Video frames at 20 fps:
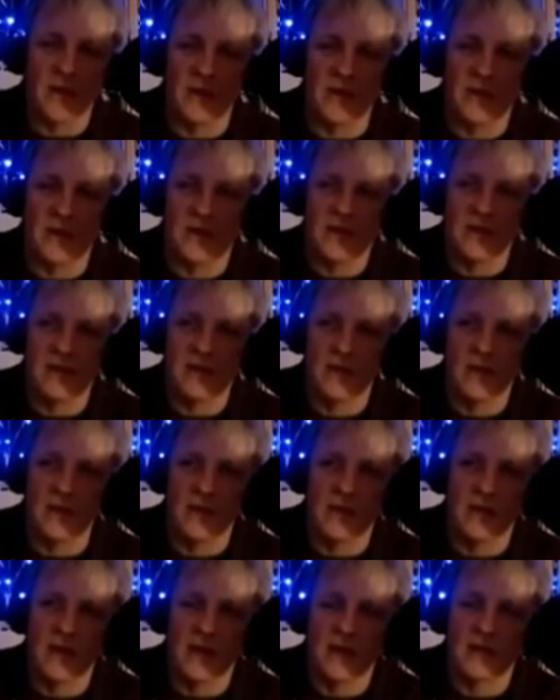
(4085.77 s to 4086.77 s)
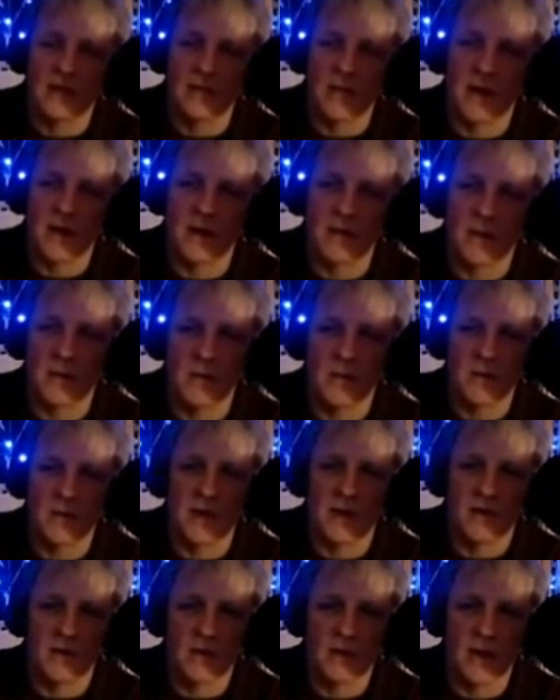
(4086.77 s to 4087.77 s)
the Stephen Ray experiment would
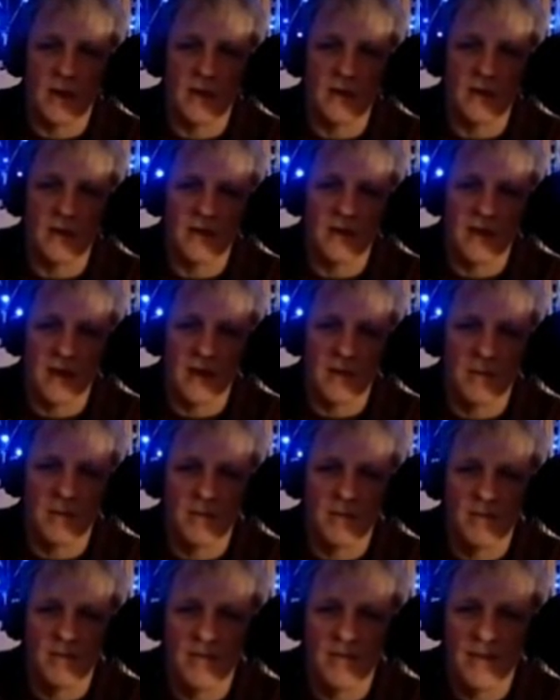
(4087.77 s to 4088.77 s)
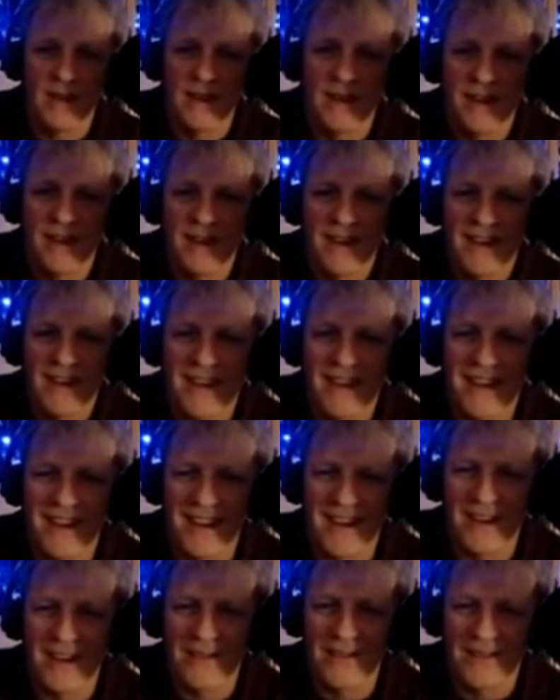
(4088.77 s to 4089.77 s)
have quite the same
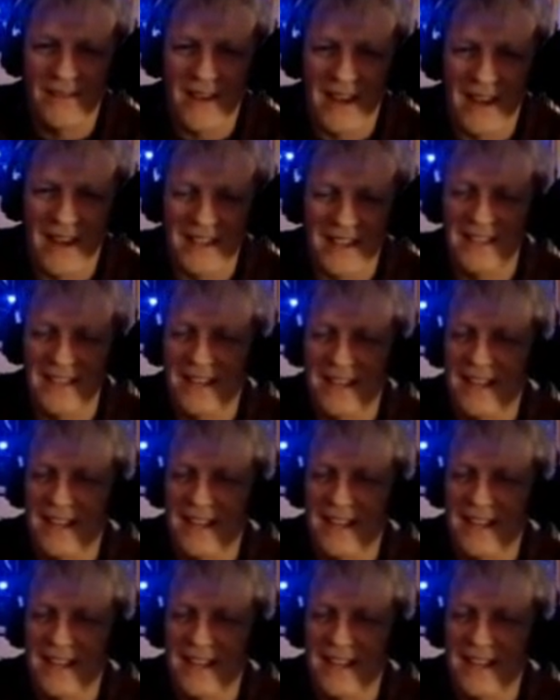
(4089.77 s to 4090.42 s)
effect.